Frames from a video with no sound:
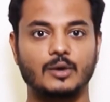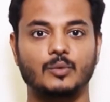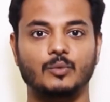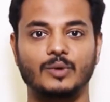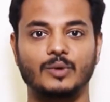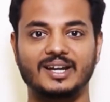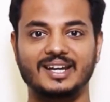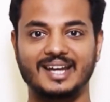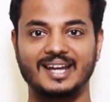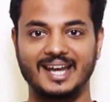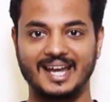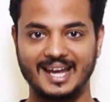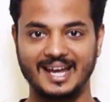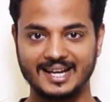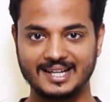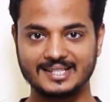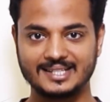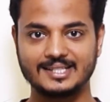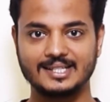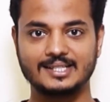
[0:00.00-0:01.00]
When
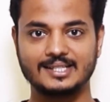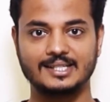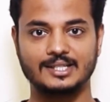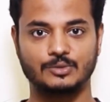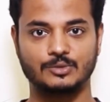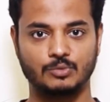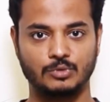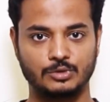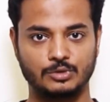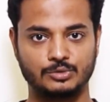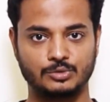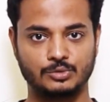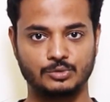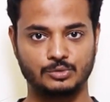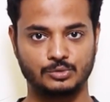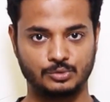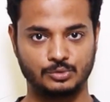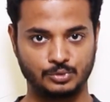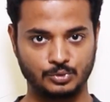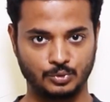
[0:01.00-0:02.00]
x is equal
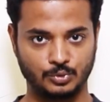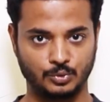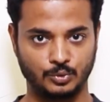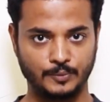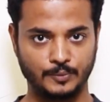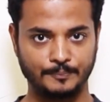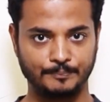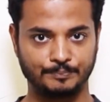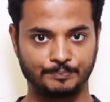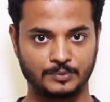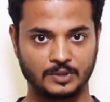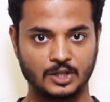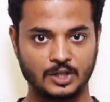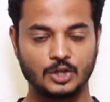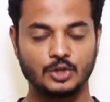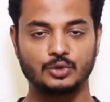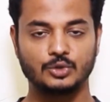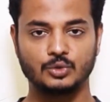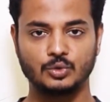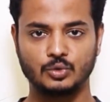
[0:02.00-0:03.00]
to 2,
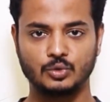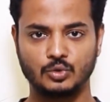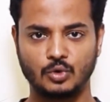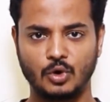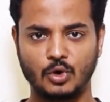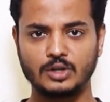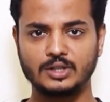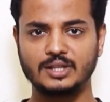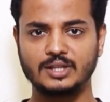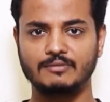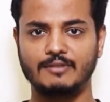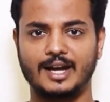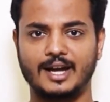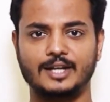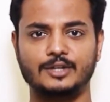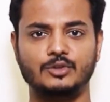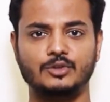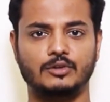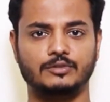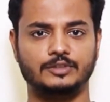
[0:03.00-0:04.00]
you got the
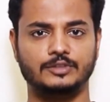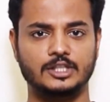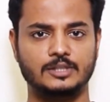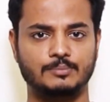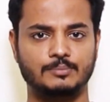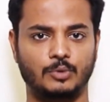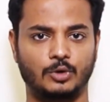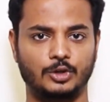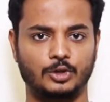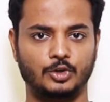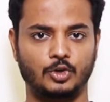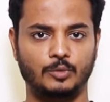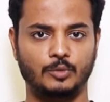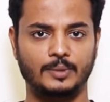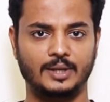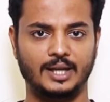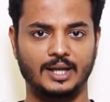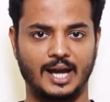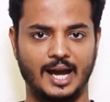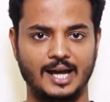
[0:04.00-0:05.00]
value of this
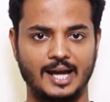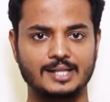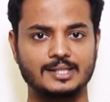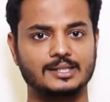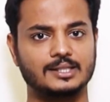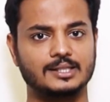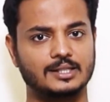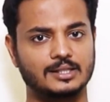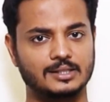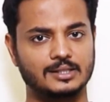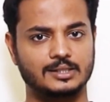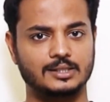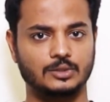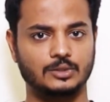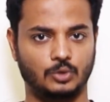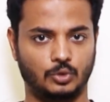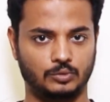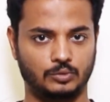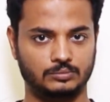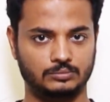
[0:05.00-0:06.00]
polynomial as
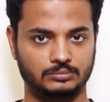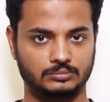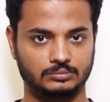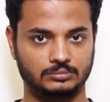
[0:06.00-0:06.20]
0.